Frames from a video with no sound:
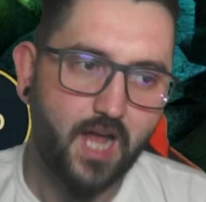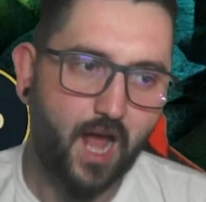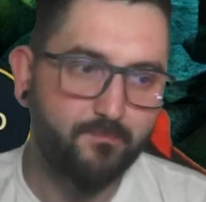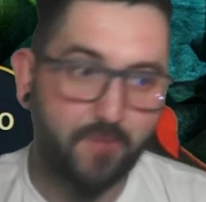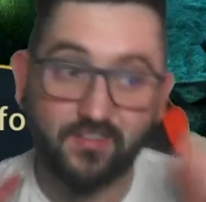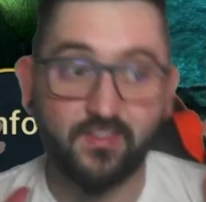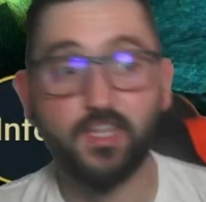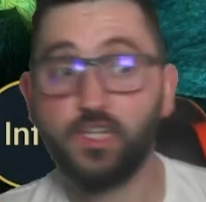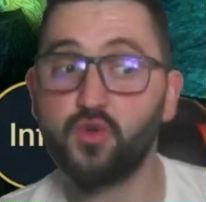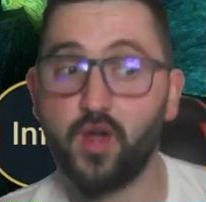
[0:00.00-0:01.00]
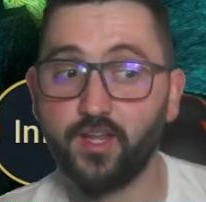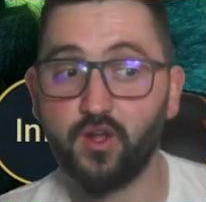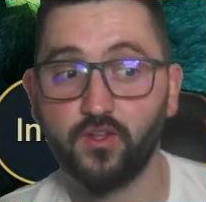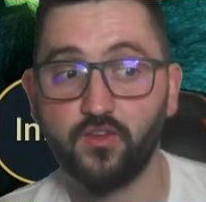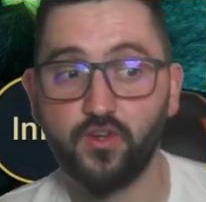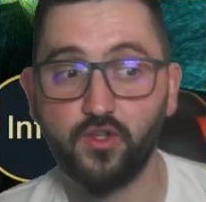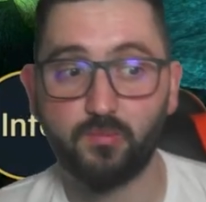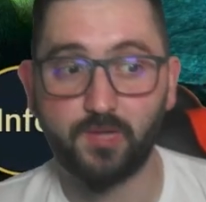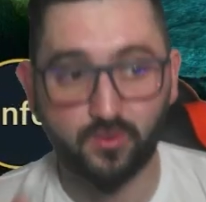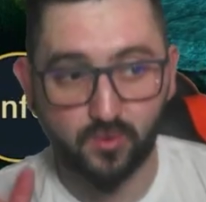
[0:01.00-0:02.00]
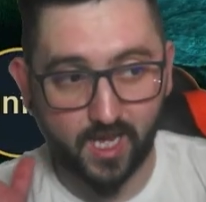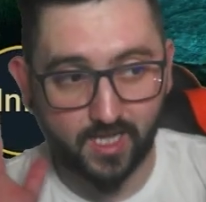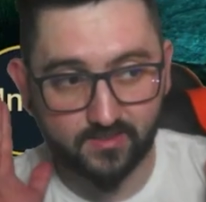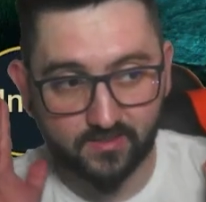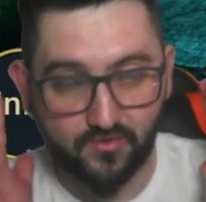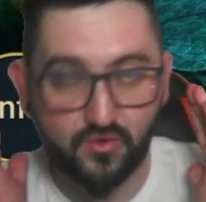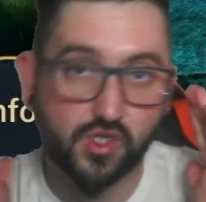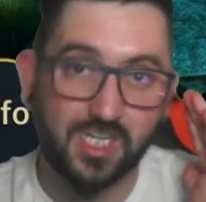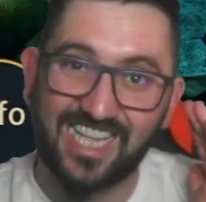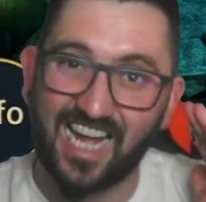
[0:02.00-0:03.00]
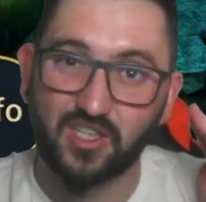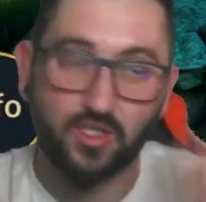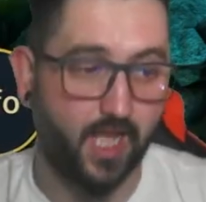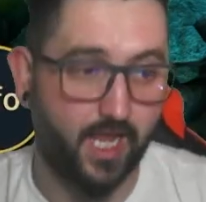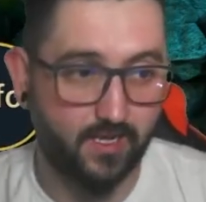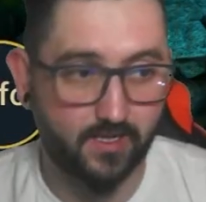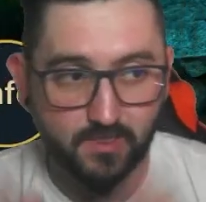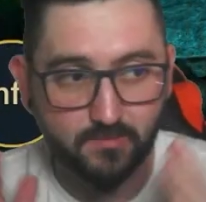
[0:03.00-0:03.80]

I'm basically trying on the free-to-play to get the fusion done today.